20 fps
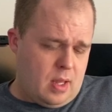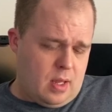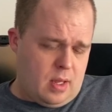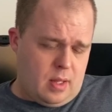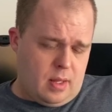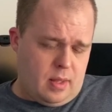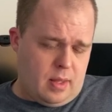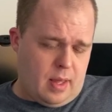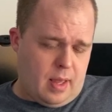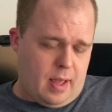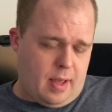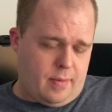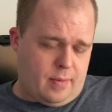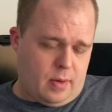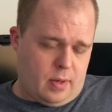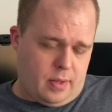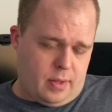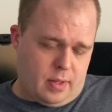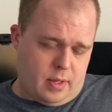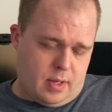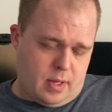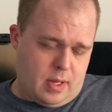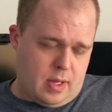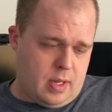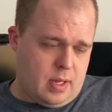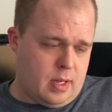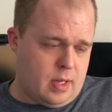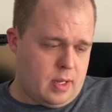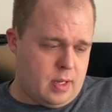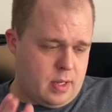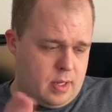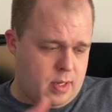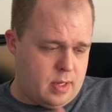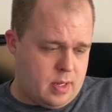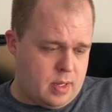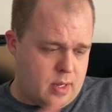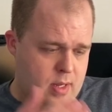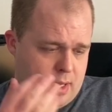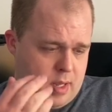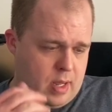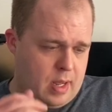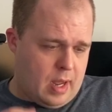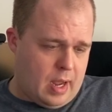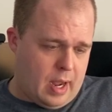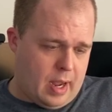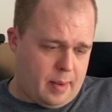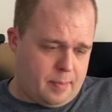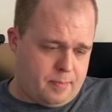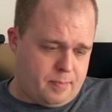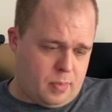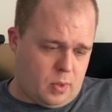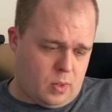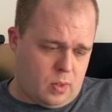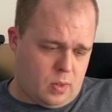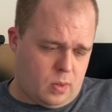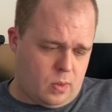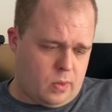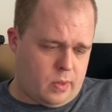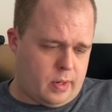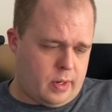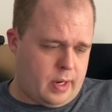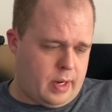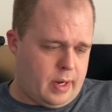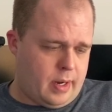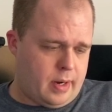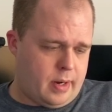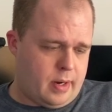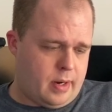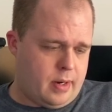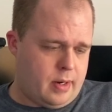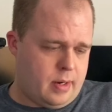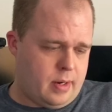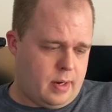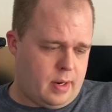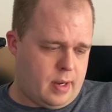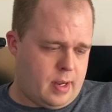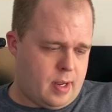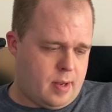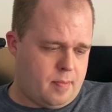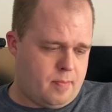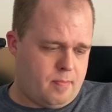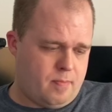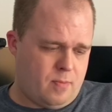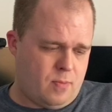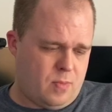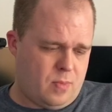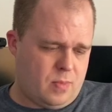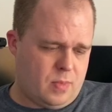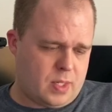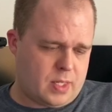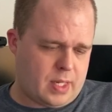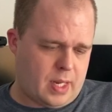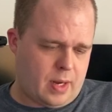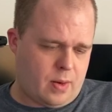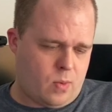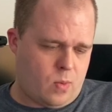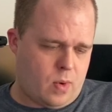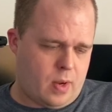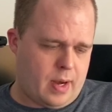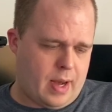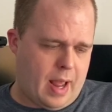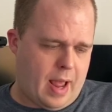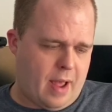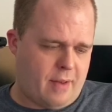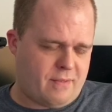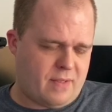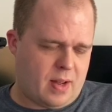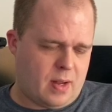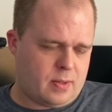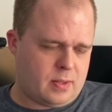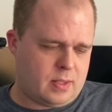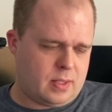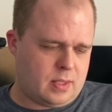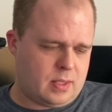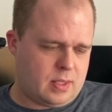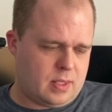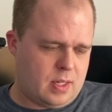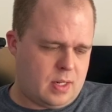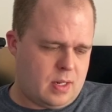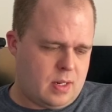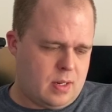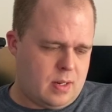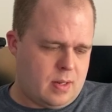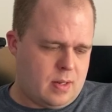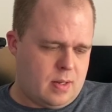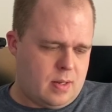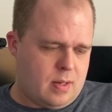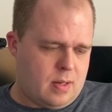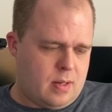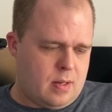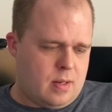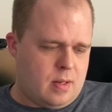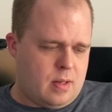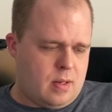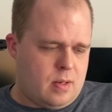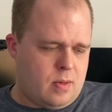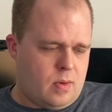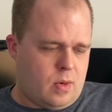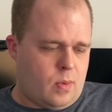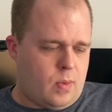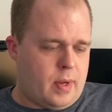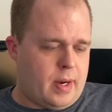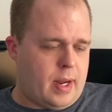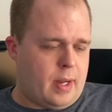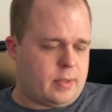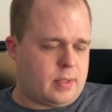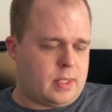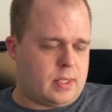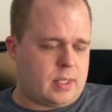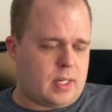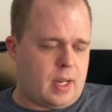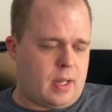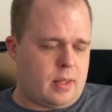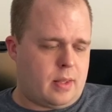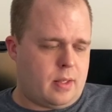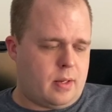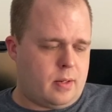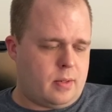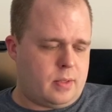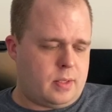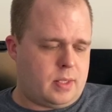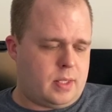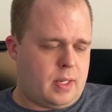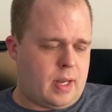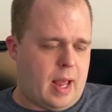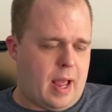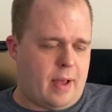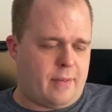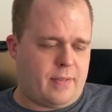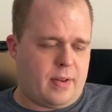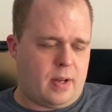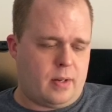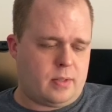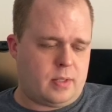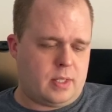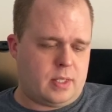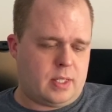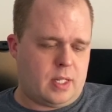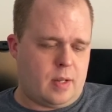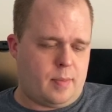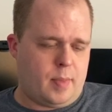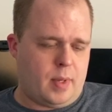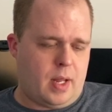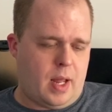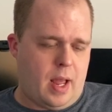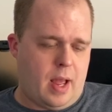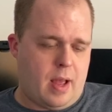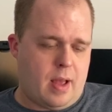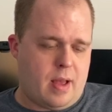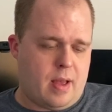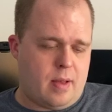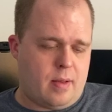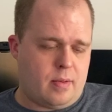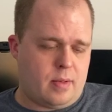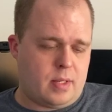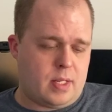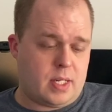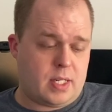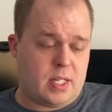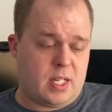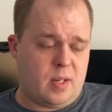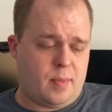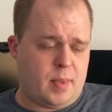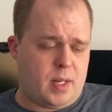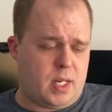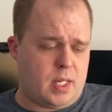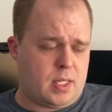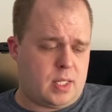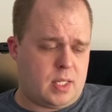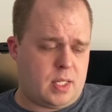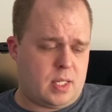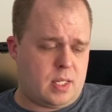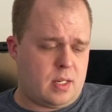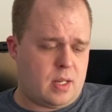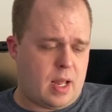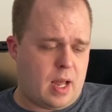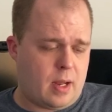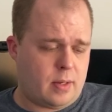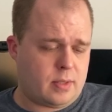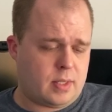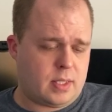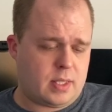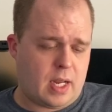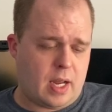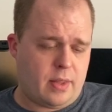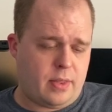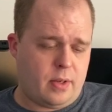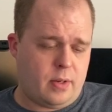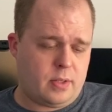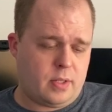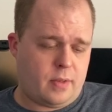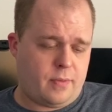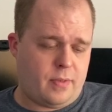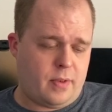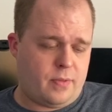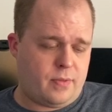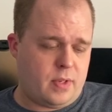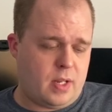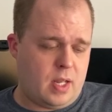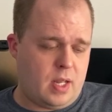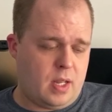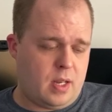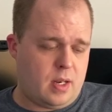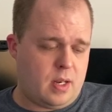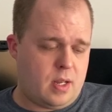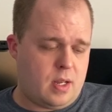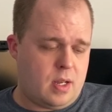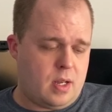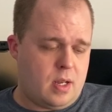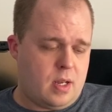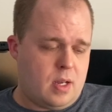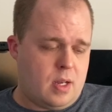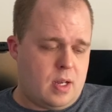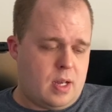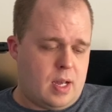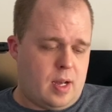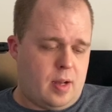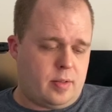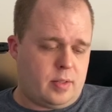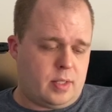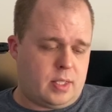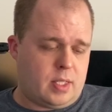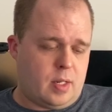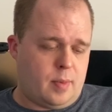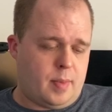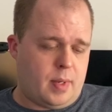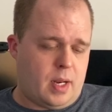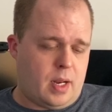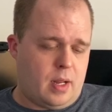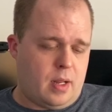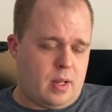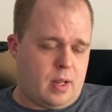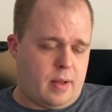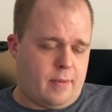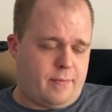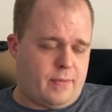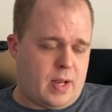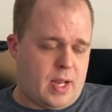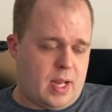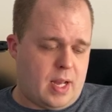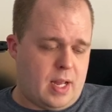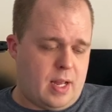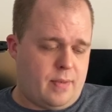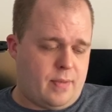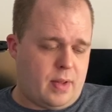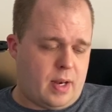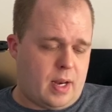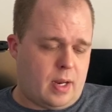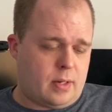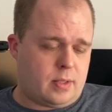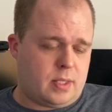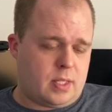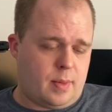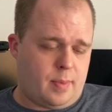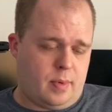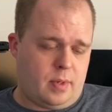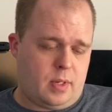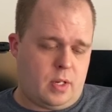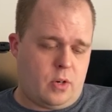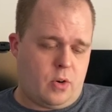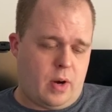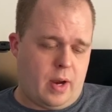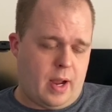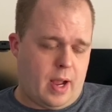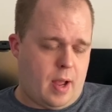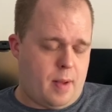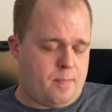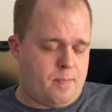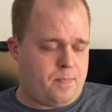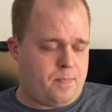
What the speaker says: they have all the hop order here. Looks like 1.5 ounces. Well, 1 ounce of Zythos and half ounce of Summit at 60 minutes. Ounce of Zythos at 15. Ounce of Summit at 5, and ounce of Summit to dry hop.